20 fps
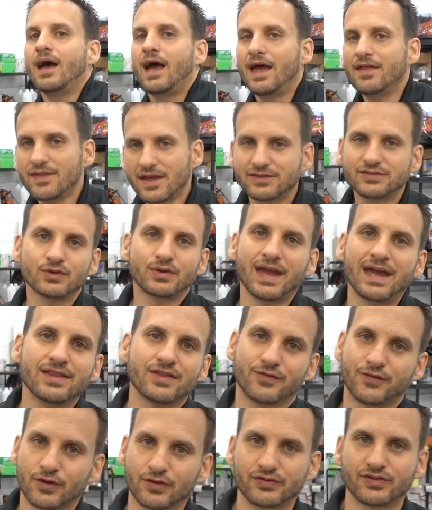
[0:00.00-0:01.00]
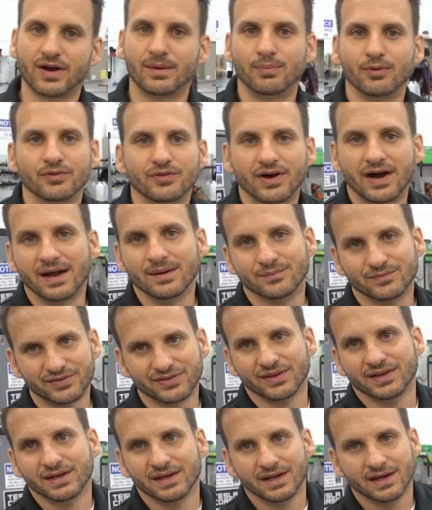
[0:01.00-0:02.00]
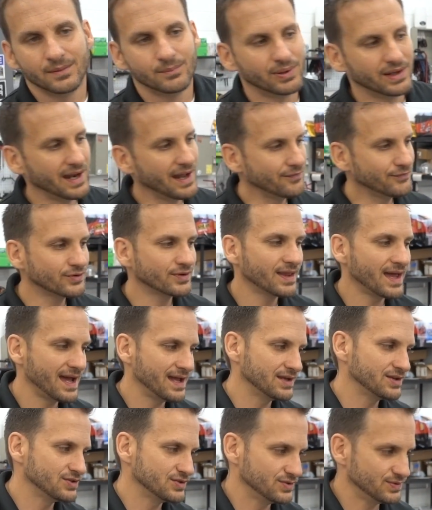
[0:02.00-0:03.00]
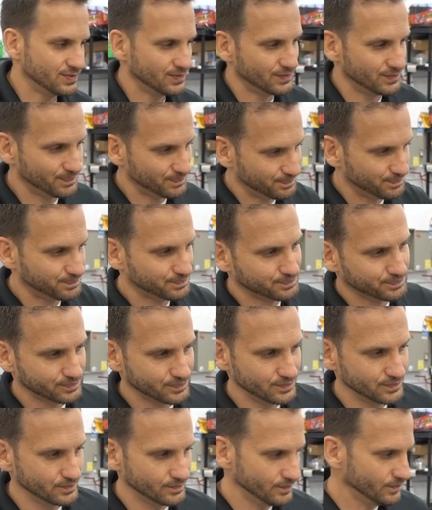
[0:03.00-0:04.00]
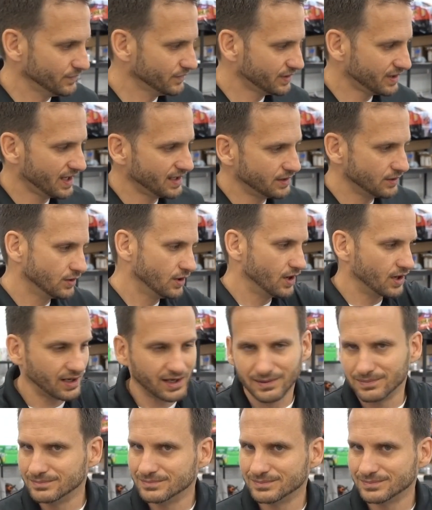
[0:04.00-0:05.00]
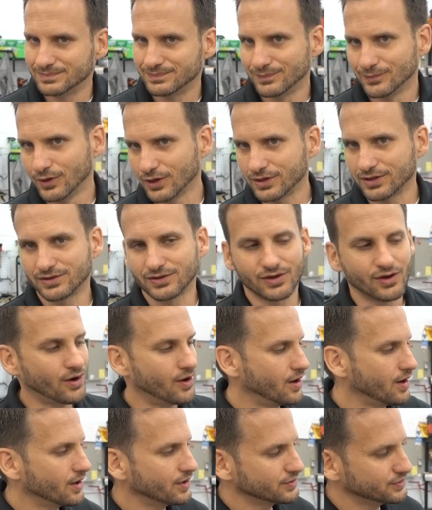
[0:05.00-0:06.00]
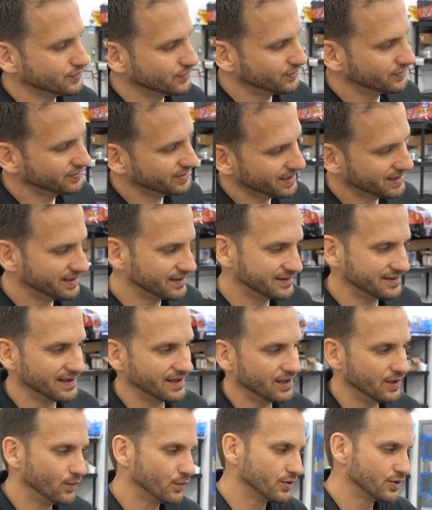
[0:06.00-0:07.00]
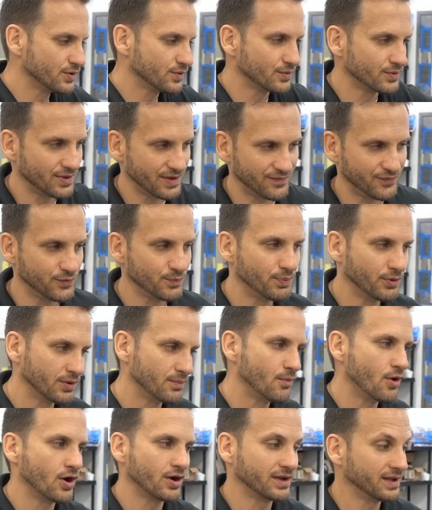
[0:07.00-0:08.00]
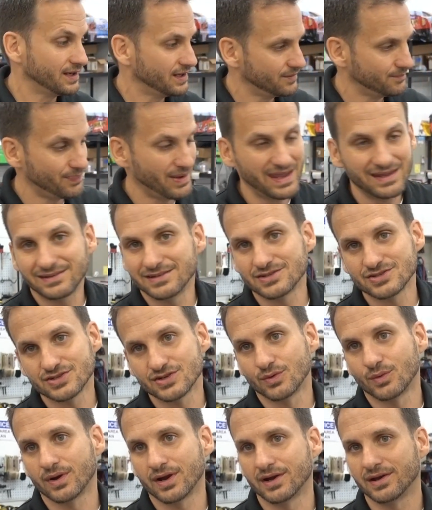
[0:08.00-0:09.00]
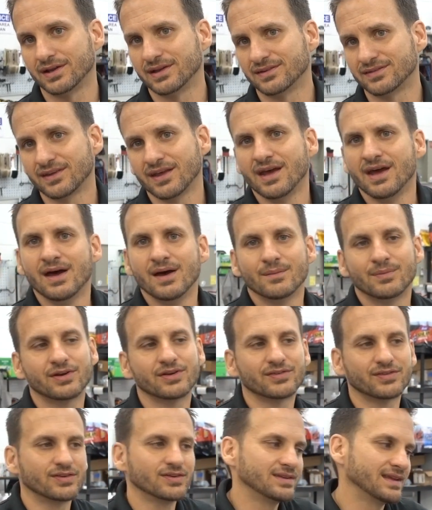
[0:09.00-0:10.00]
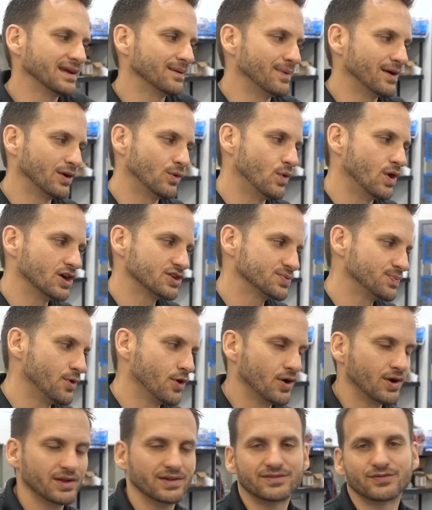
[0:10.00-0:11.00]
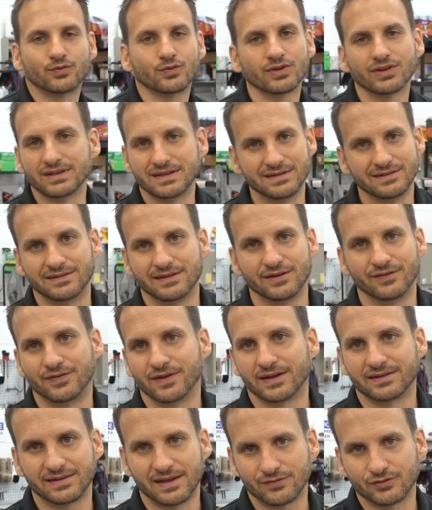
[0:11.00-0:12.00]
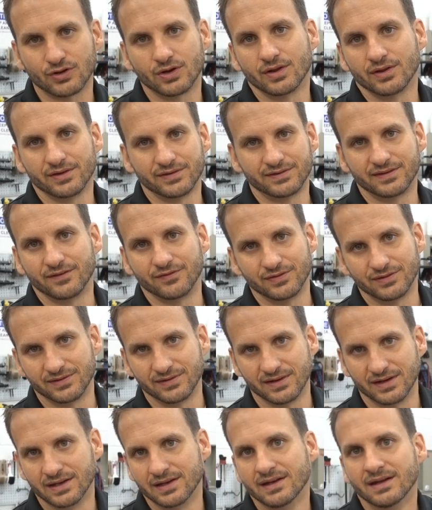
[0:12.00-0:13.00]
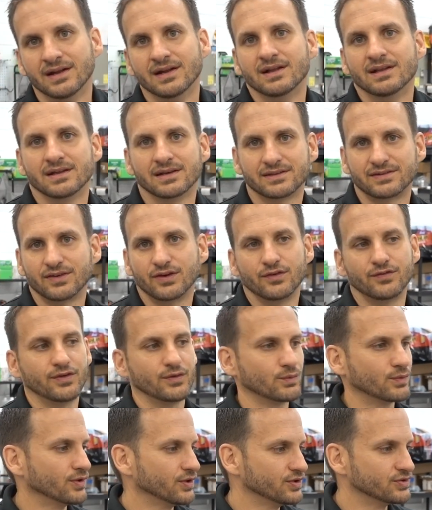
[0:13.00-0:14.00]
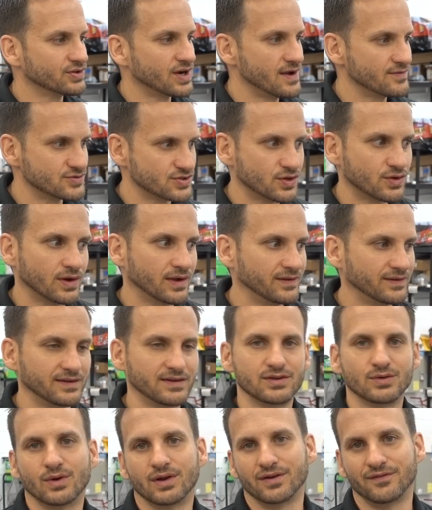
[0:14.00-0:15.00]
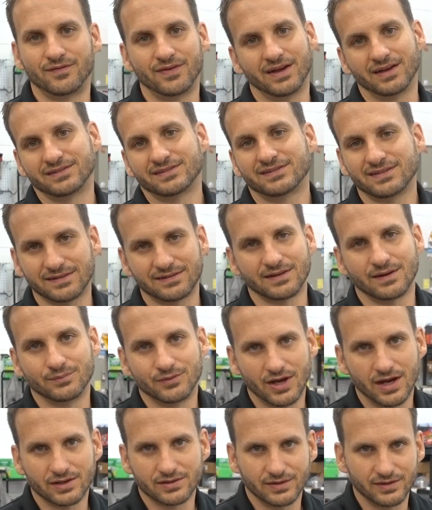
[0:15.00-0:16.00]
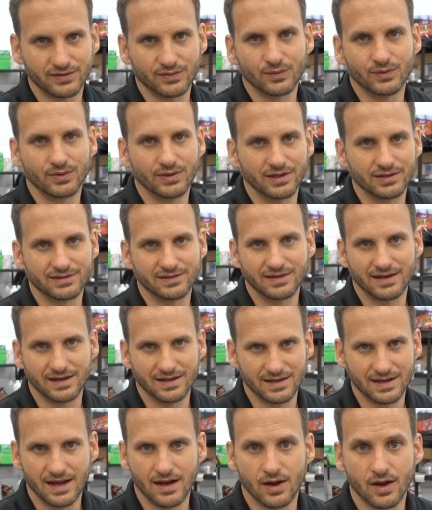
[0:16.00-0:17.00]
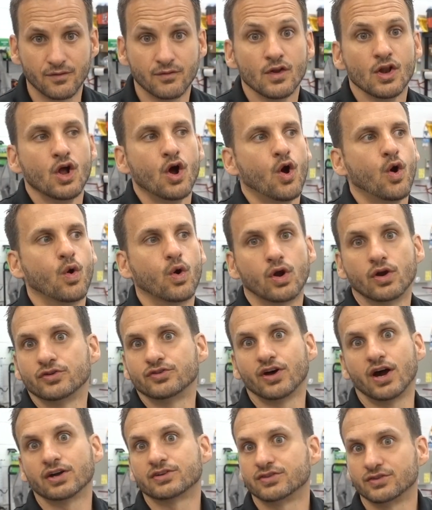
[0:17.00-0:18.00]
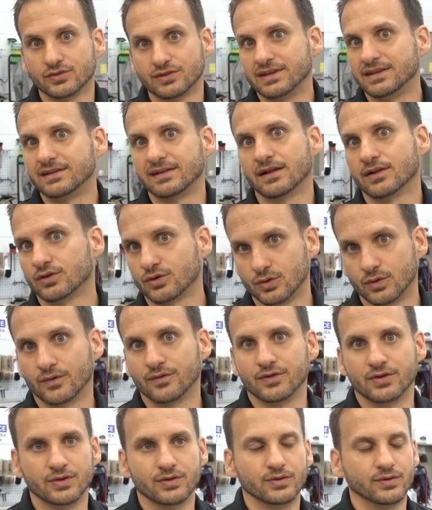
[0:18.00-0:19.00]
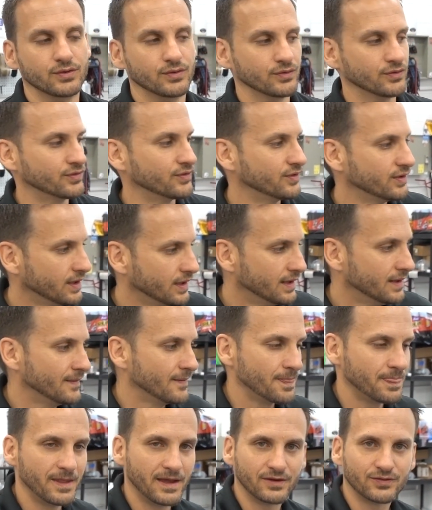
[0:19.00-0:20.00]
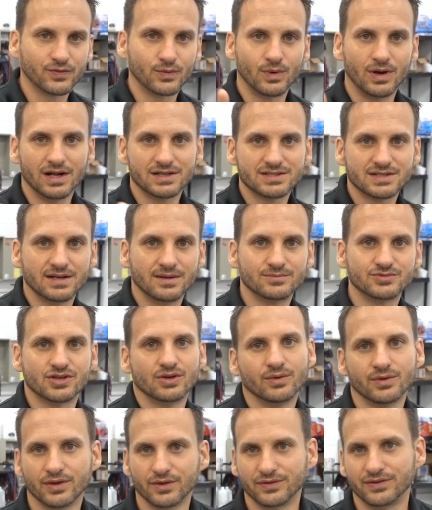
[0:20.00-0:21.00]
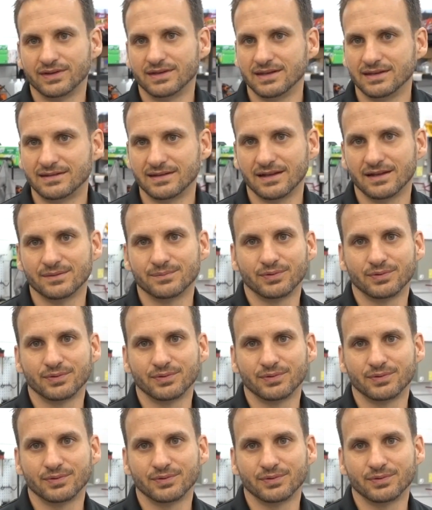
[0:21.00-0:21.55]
And that's okay the first couple times. But after that, kind of look at the car. You can kind of tell where if you put a mark in it, pay attention to where it is. Because the good thing about a wash bar, it's really easy to fix after all this stuff is done. Like, so if it really drives you crazy and you want it fixed, just come talk to us. We'll get you taken care of. Or talk to your detailer, whoever you use. Thanks for watching. I'm Joe with OCDetailing.